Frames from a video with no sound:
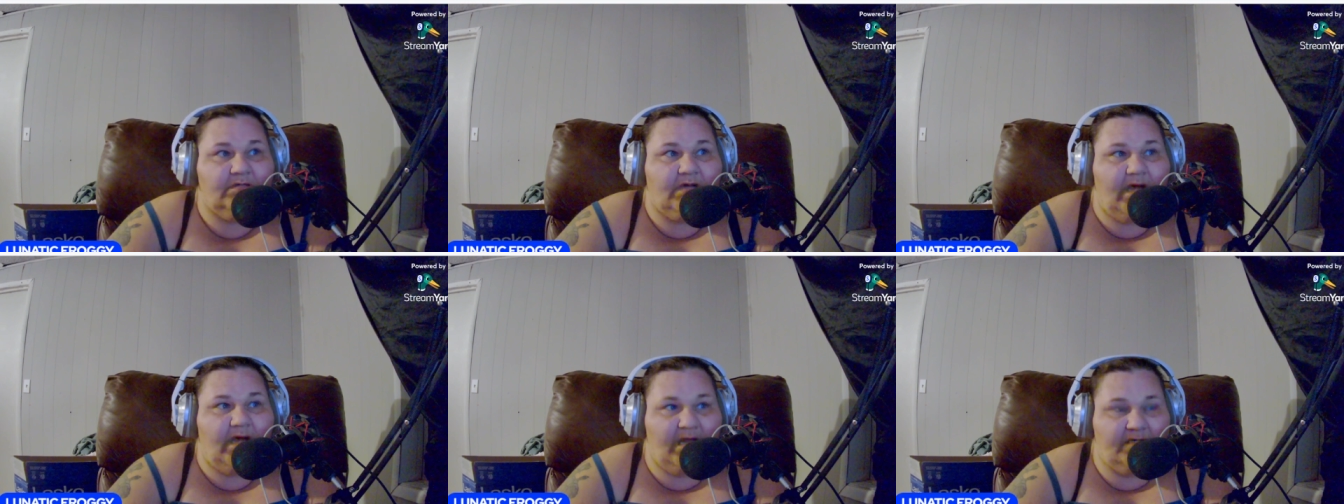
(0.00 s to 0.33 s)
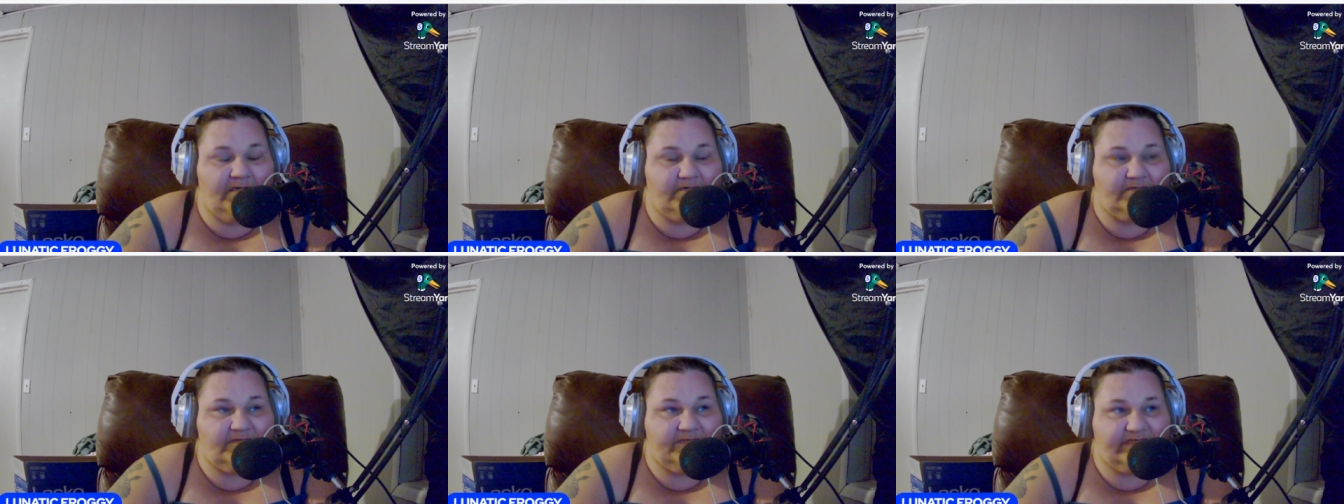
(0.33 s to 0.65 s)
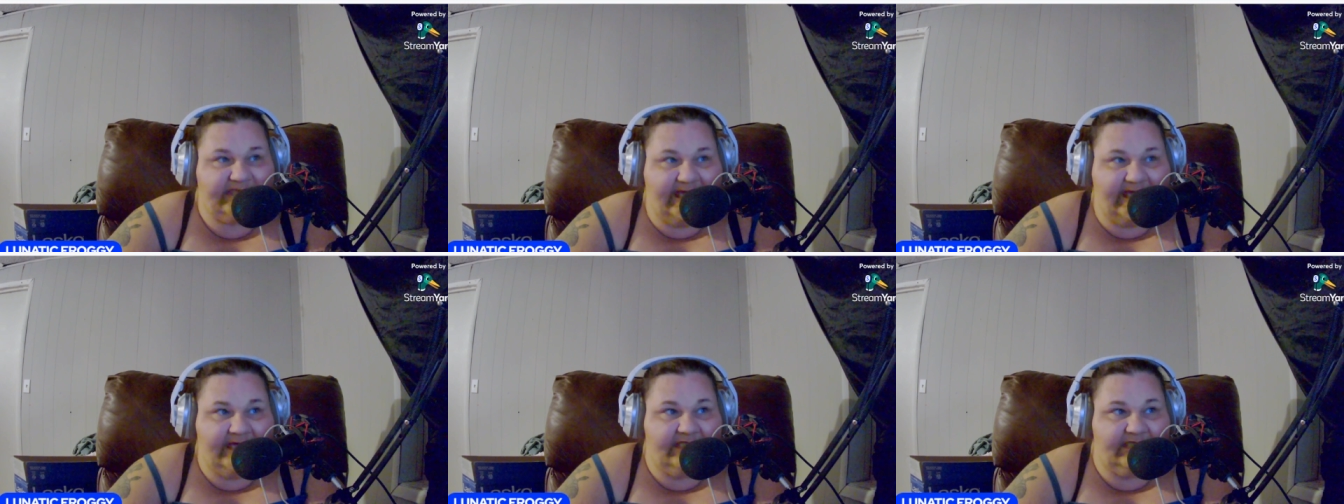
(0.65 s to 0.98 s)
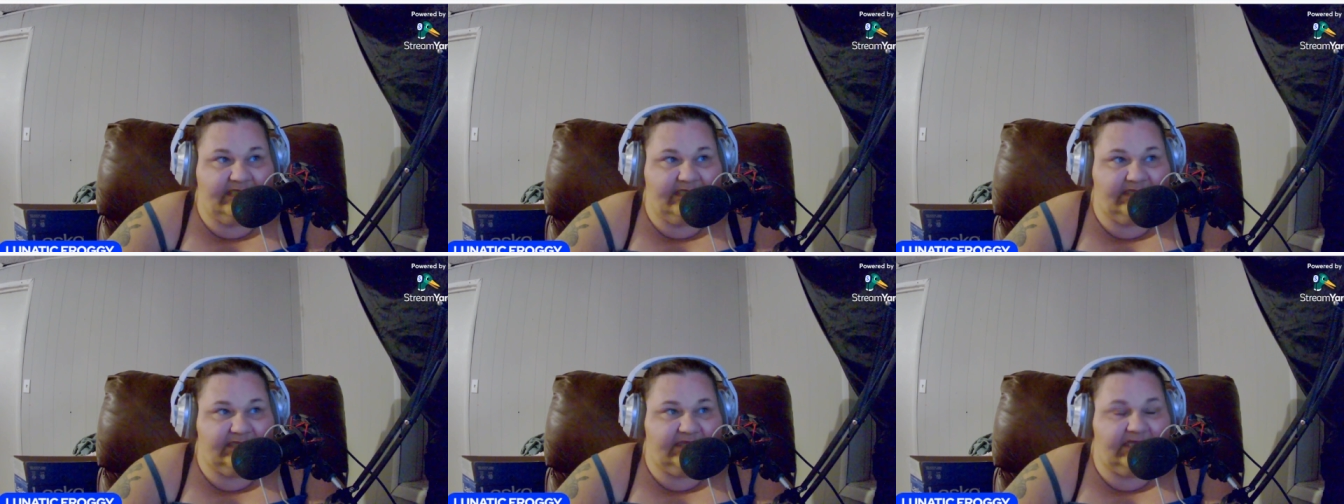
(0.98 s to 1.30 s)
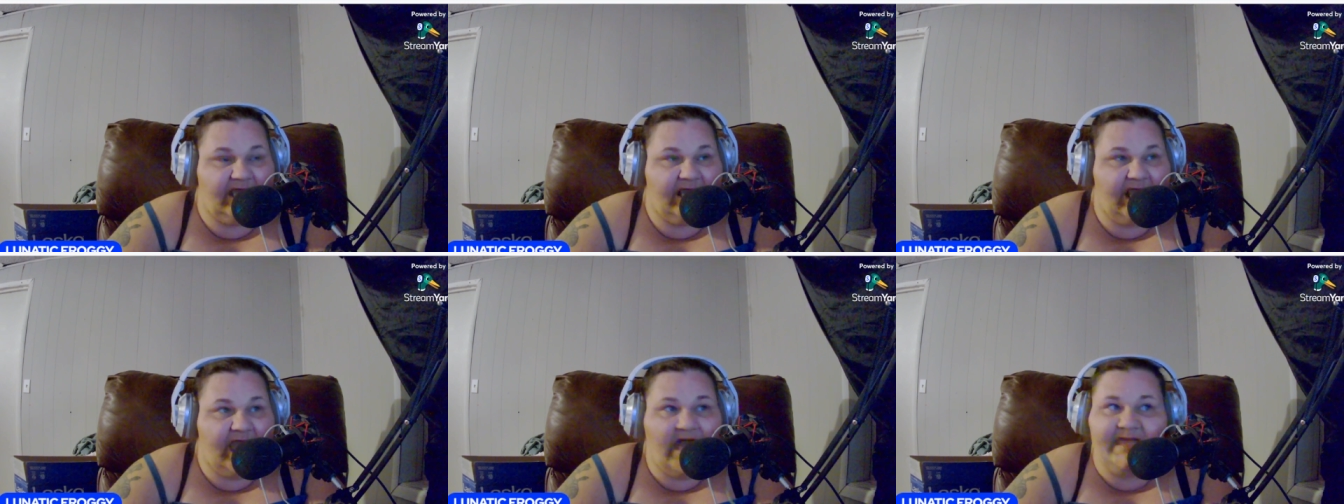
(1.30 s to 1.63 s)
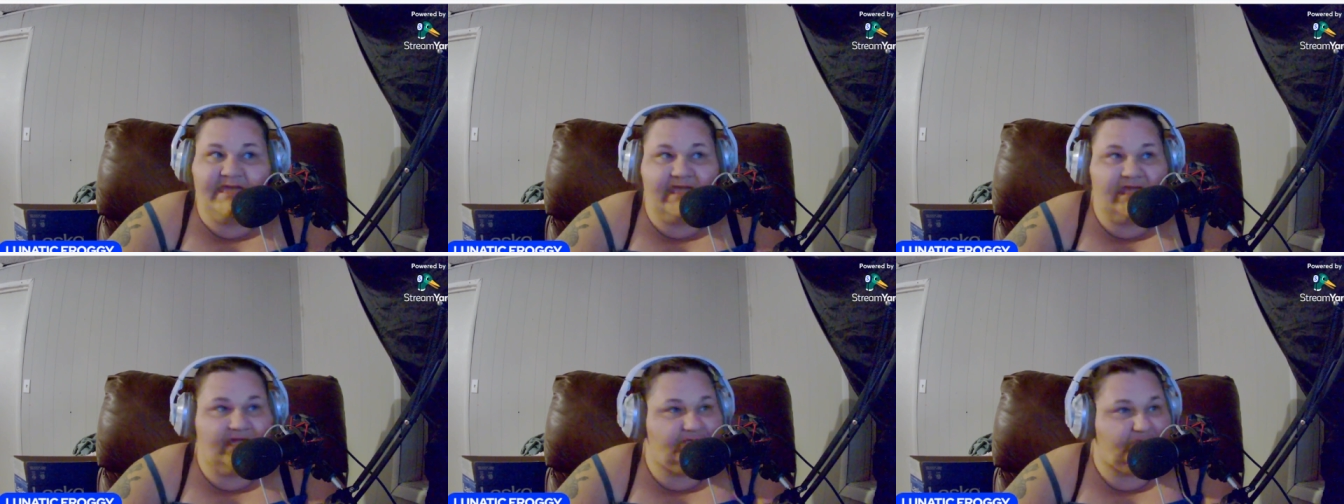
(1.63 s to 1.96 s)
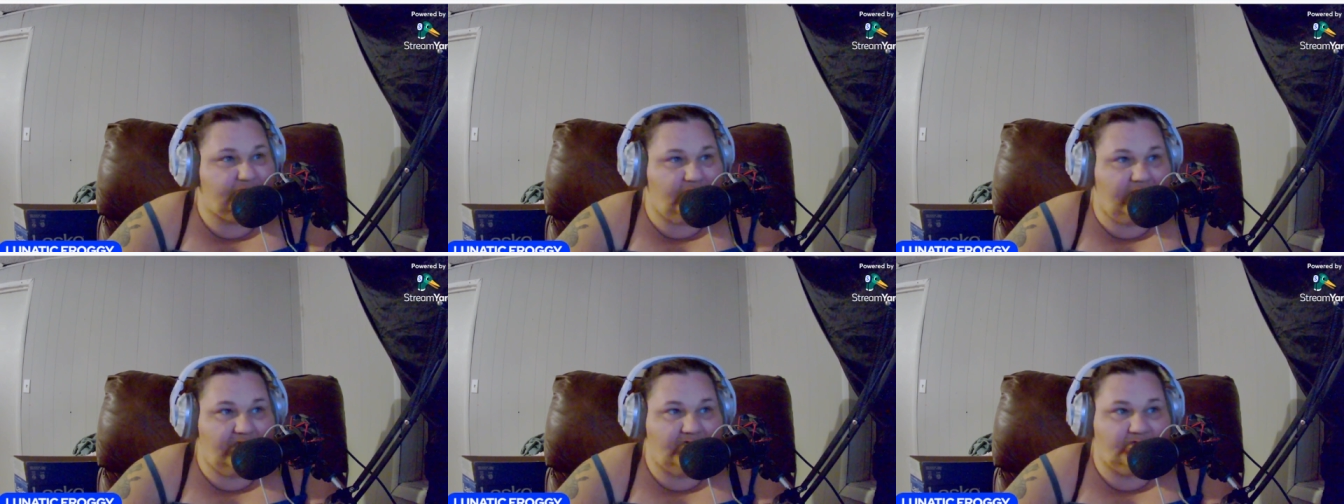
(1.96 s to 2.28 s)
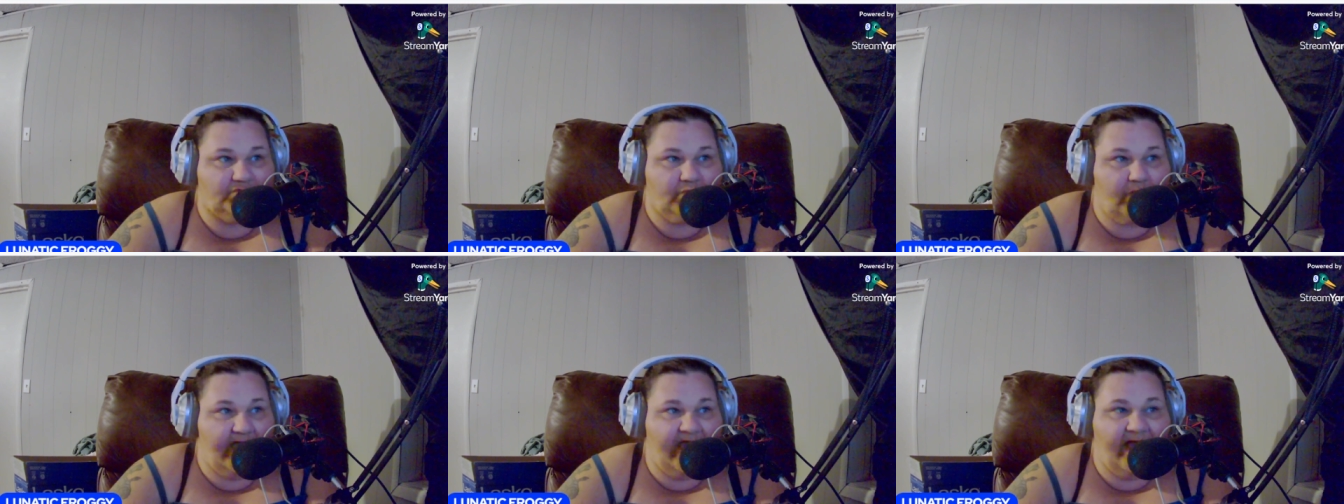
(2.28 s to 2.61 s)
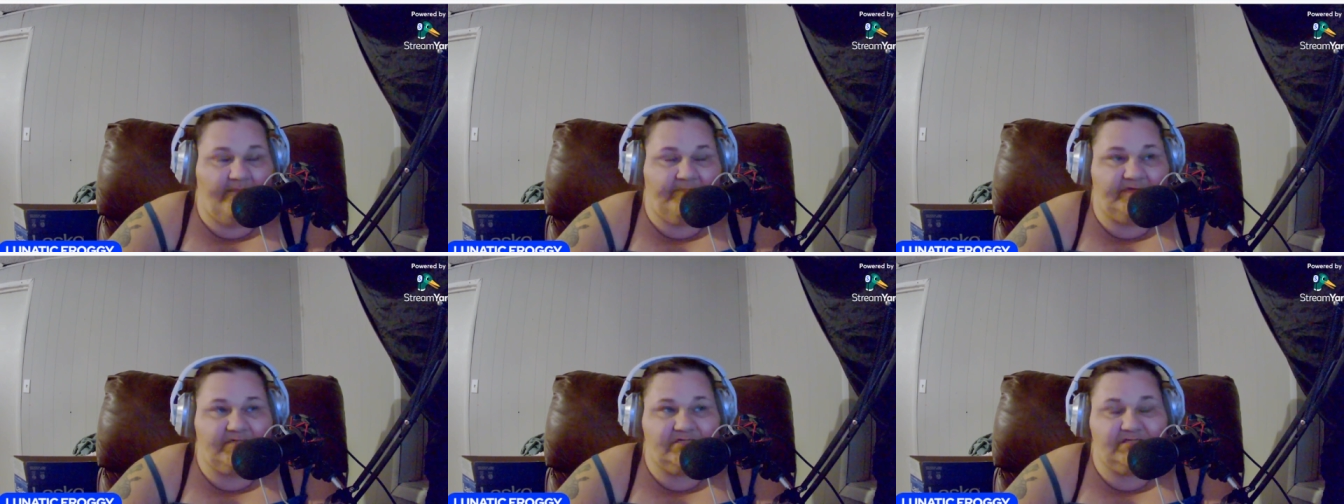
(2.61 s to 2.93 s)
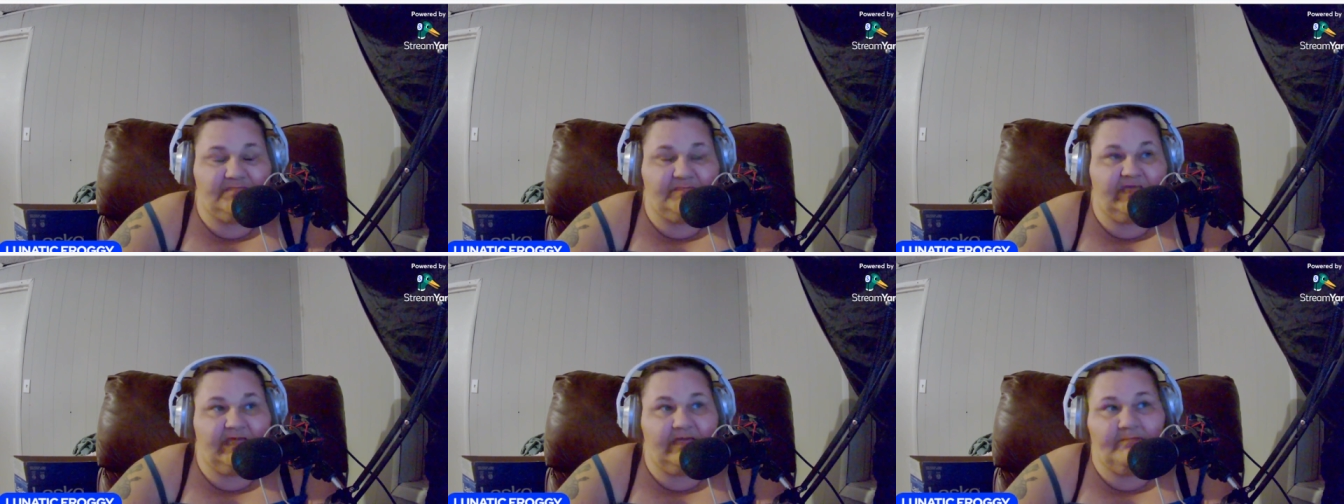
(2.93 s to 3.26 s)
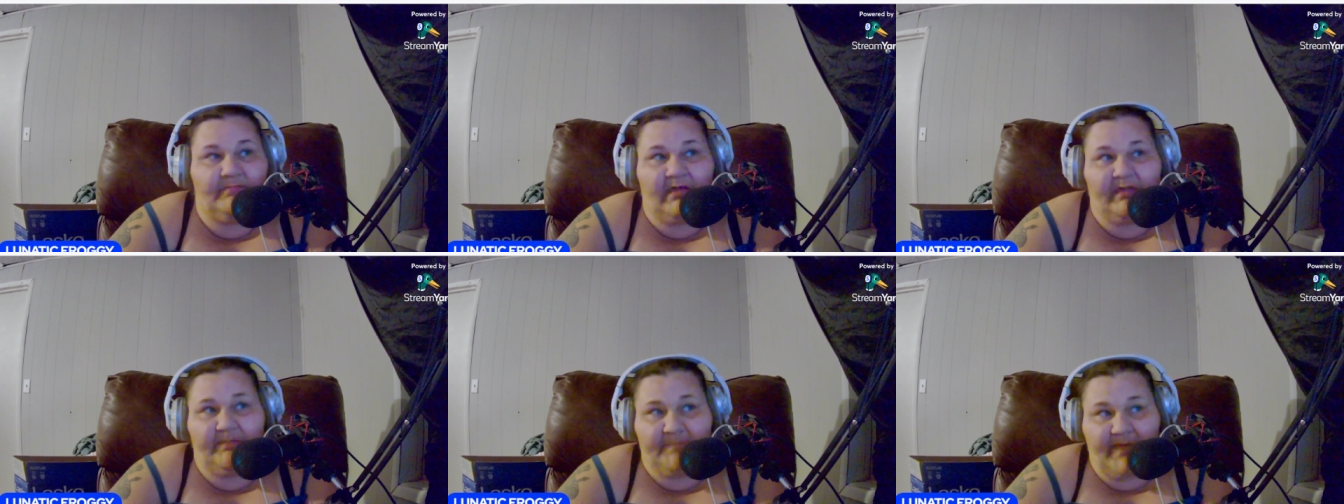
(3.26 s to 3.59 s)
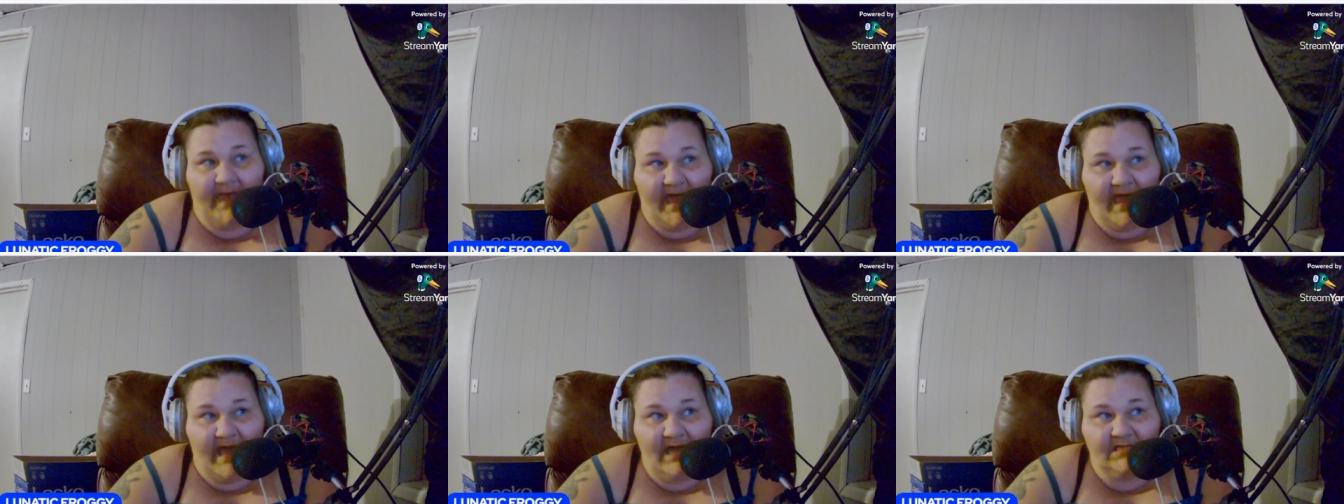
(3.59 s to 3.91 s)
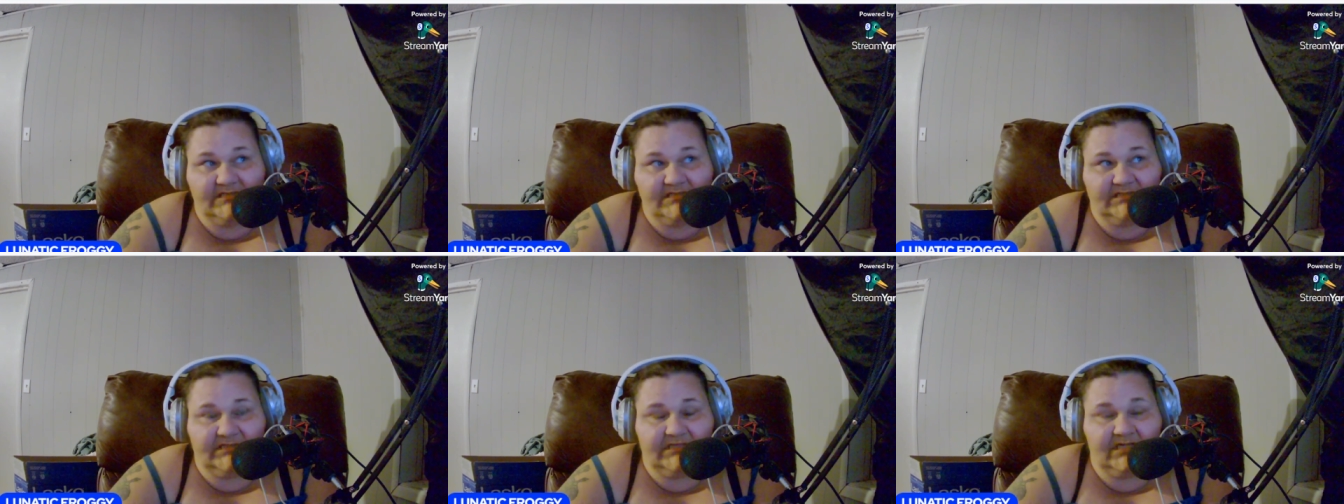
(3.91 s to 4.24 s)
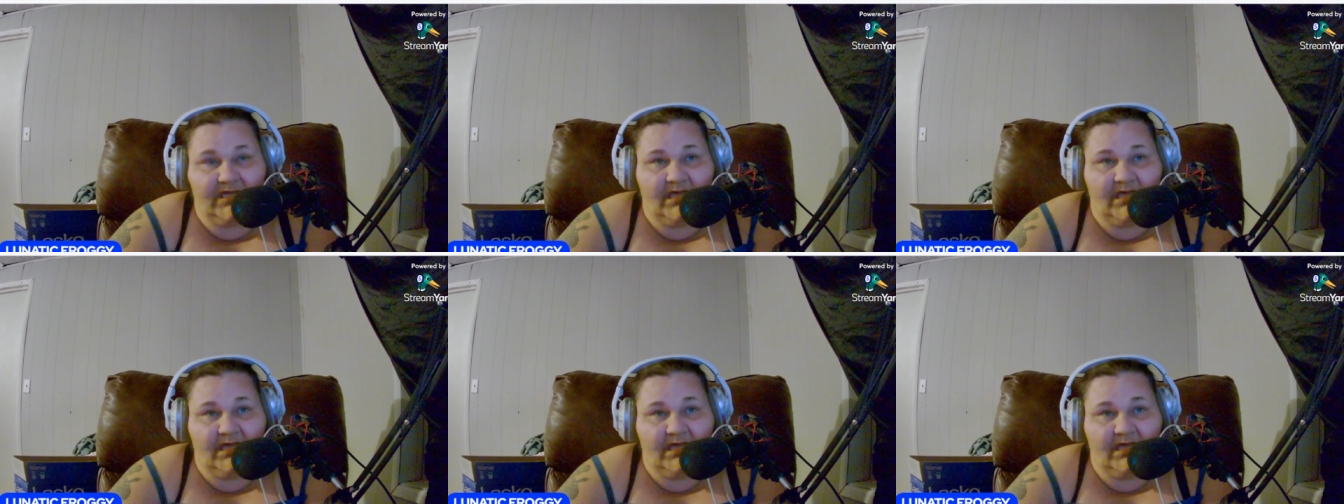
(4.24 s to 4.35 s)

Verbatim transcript: understand that I can't change what happened to me in my past